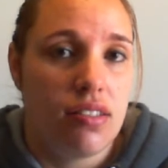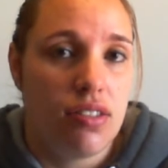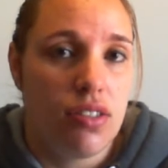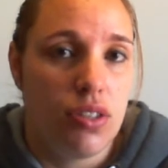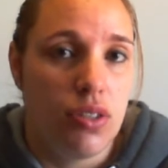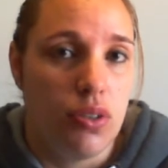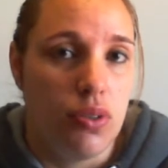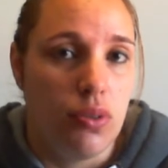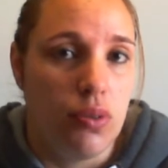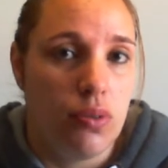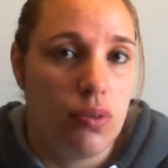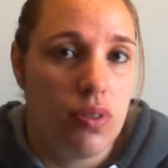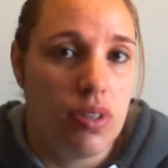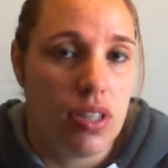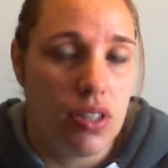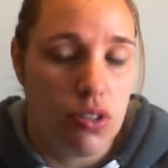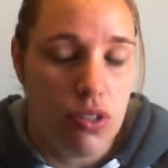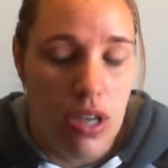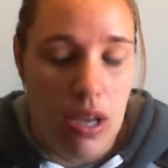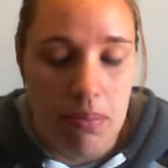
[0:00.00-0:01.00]
to the
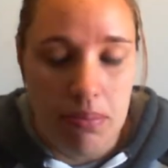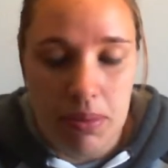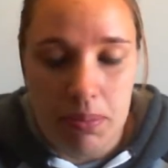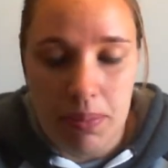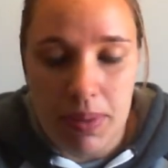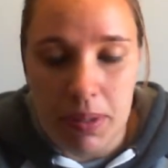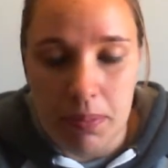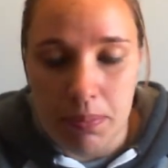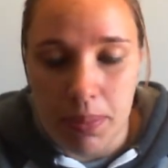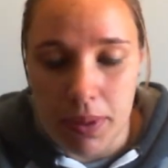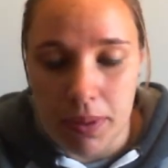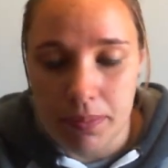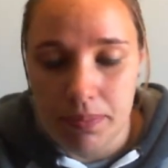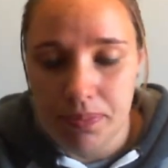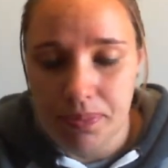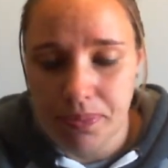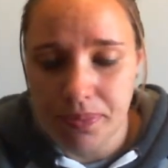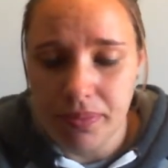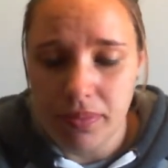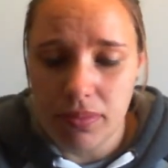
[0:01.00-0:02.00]
trapped people.
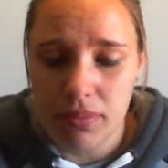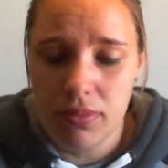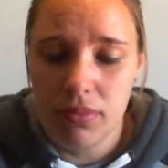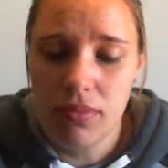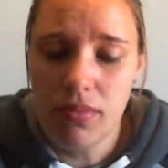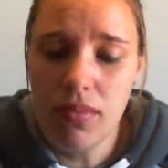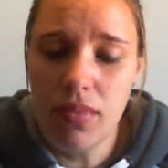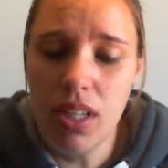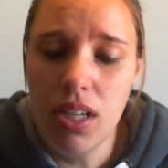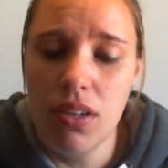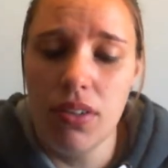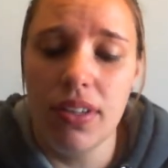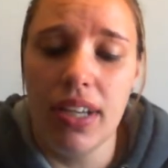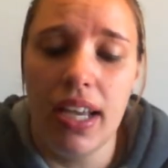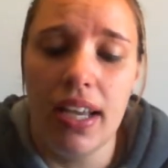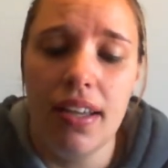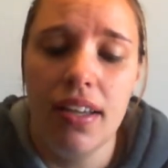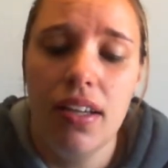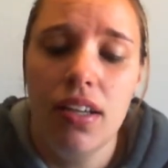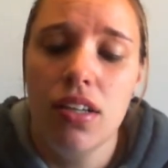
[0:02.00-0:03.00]

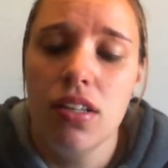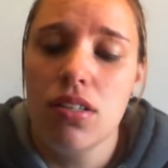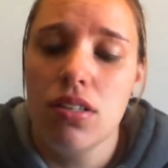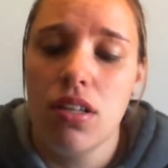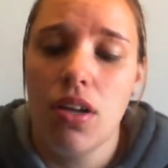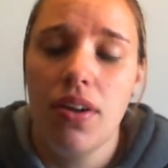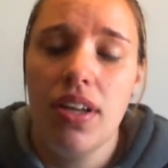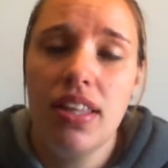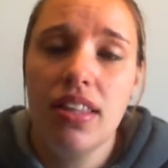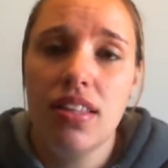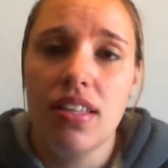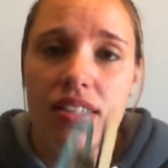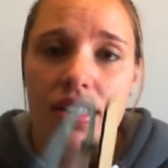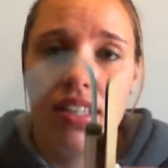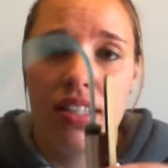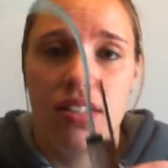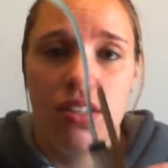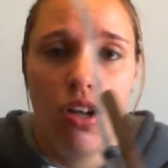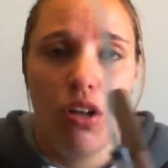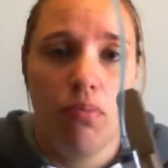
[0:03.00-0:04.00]
Okay, so in this
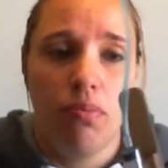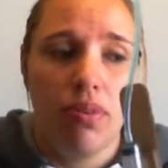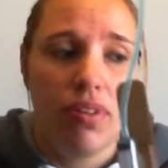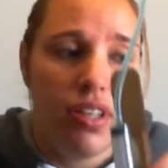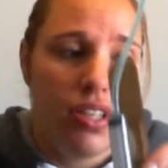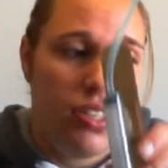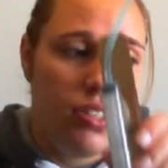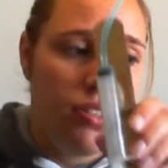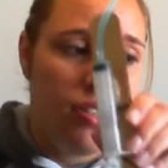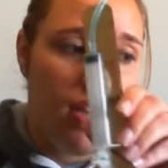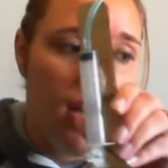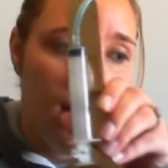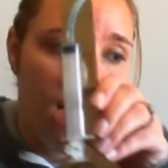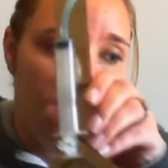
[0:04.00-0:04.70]
example that you guys